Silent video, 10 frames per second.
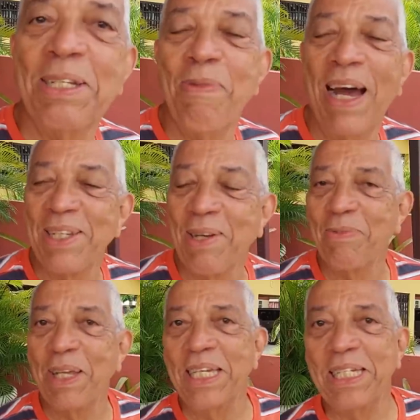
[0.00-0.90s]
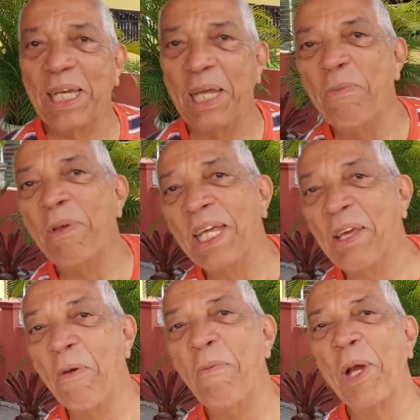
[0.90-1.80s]
this man something. He say,
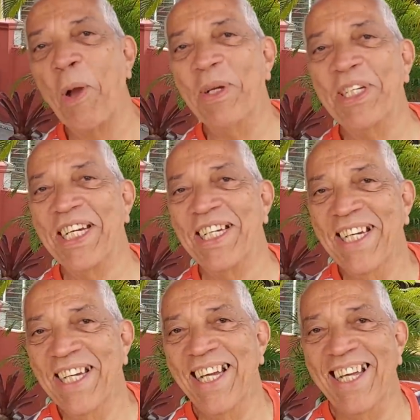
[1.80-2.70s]
give him the commission.